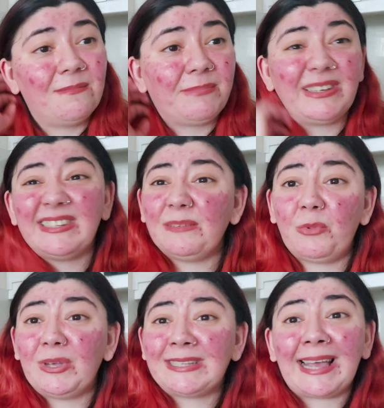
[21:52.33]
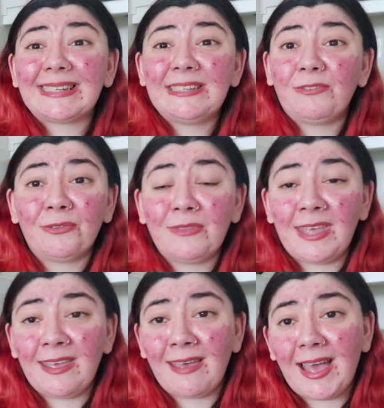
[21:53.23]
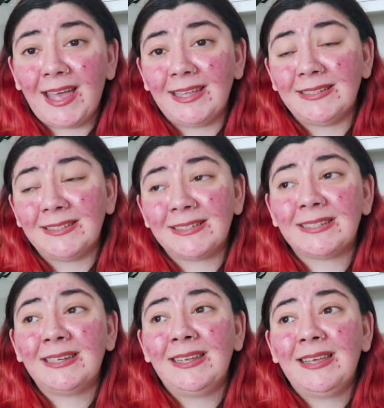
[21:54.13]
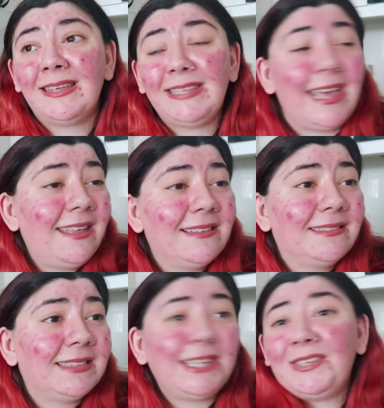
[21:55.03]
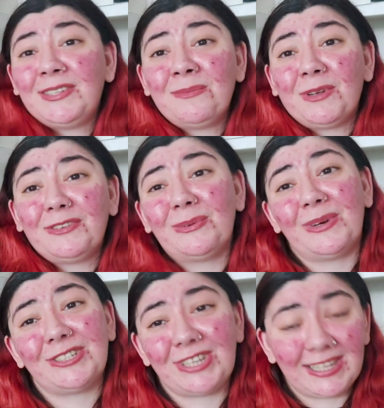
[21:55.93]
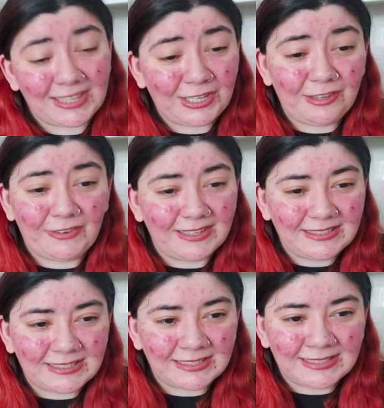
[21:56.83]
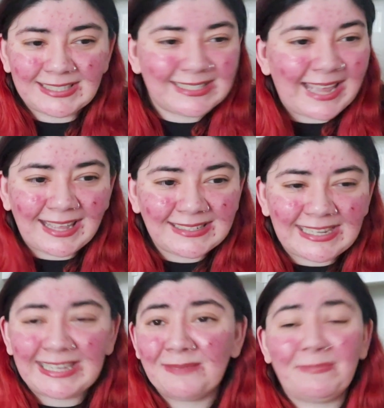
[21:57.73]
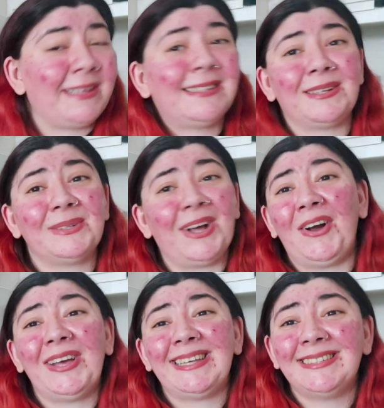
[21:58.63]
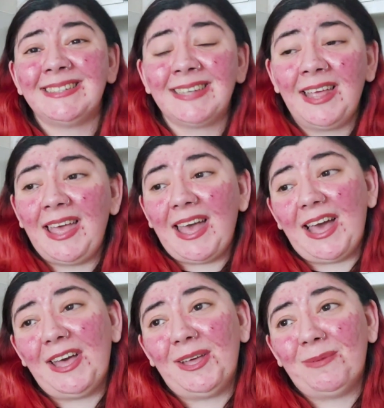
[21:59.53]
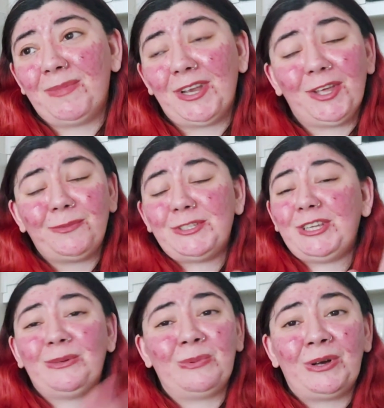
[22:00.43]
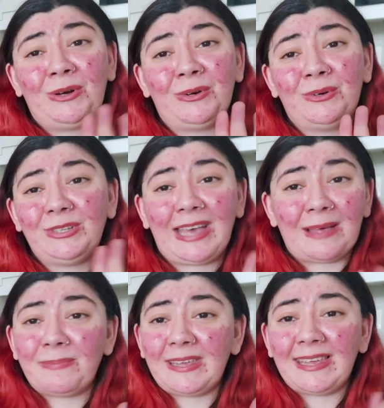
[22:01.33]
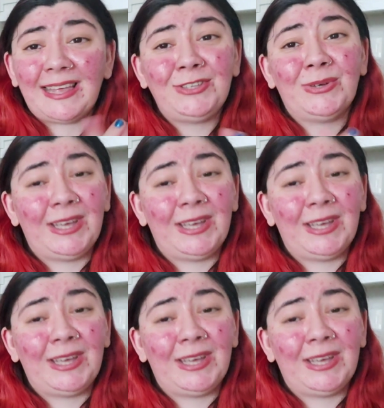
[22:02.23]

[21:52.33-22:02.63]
because I'm always active on there. And yeah, thank you so much for watching. Thank you for understanding and being so kind. And I hope you're doing well, you're happy and you're